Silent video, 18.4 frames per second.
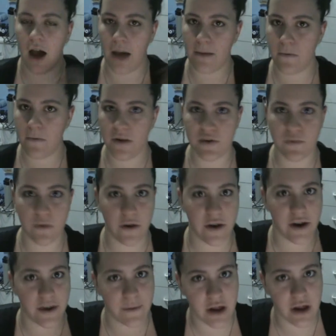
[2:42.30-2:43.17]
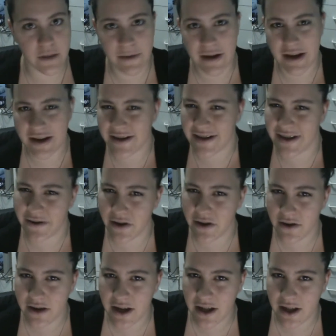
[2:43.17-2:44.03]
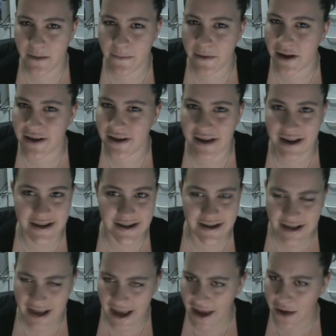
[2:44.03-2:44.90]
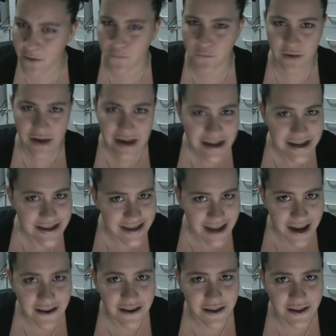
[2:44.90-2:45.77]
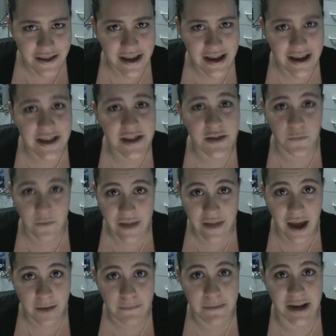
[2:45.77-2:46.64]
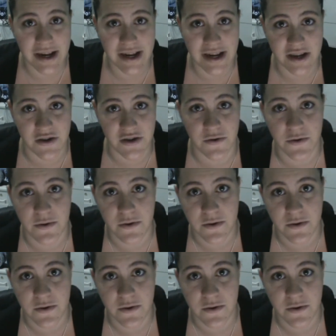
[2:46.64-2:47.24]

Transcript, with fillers: I'm always worried I'm going to be a serial killer because I say really scary things without meaning to.